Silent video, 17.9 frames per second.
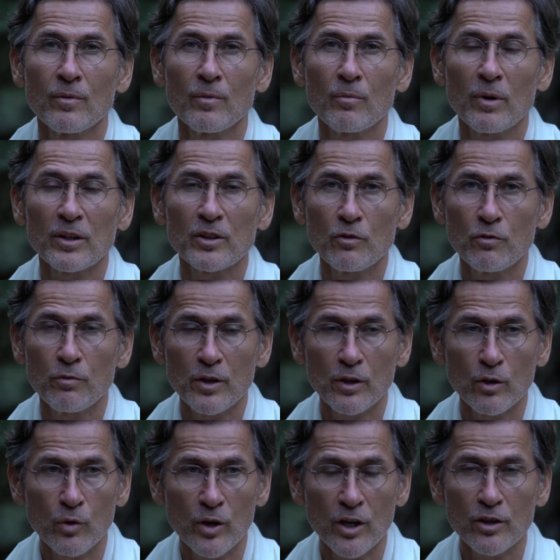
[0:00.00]
But if we
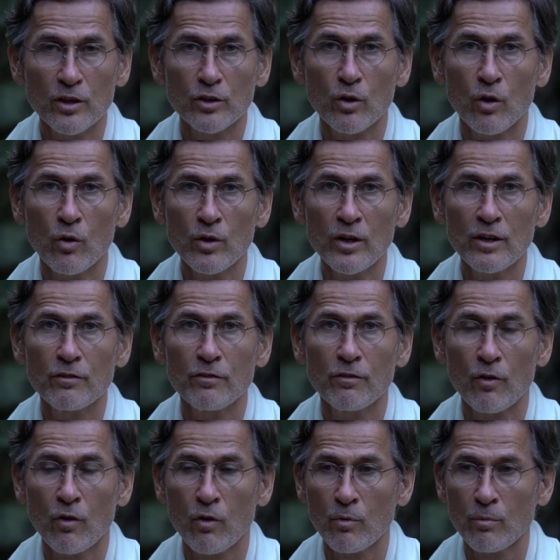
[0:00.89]
look at it only
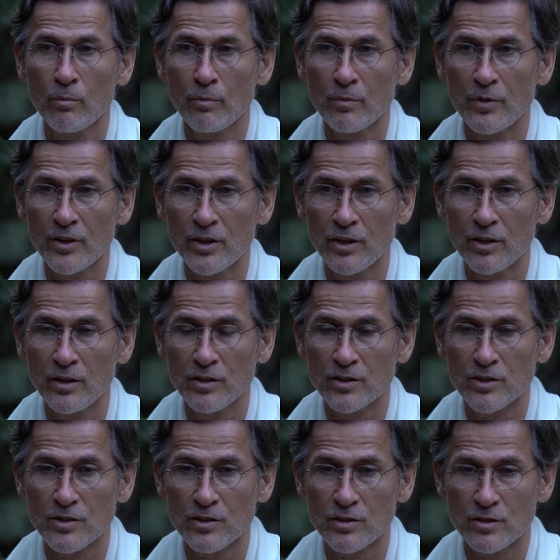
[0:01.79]
from
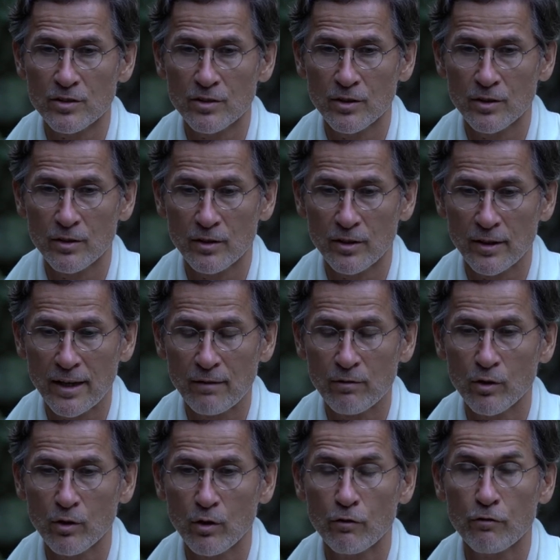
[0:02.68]
this uh,
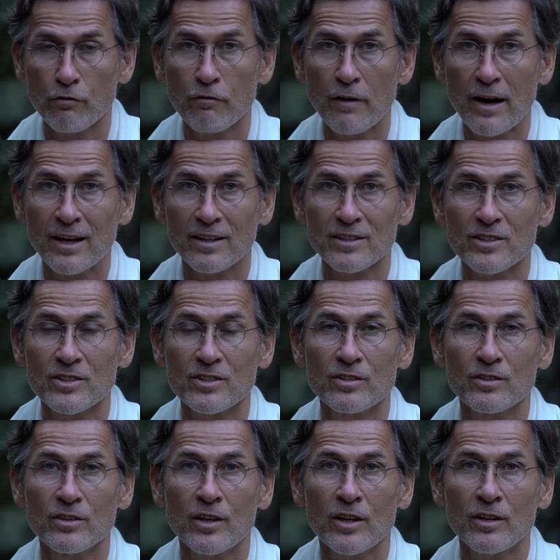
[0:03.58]
level of facts,
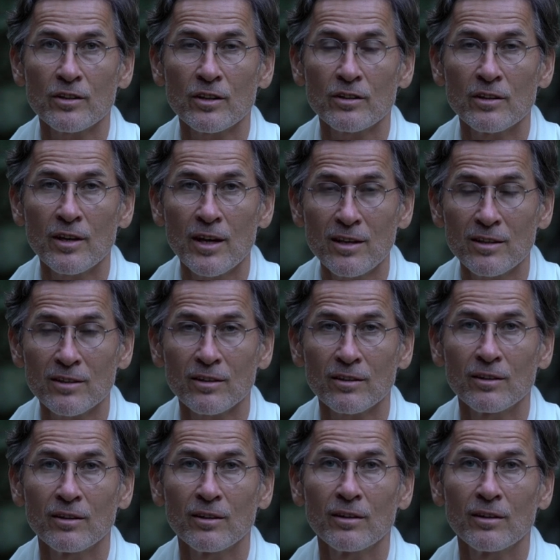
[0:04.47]
and the data,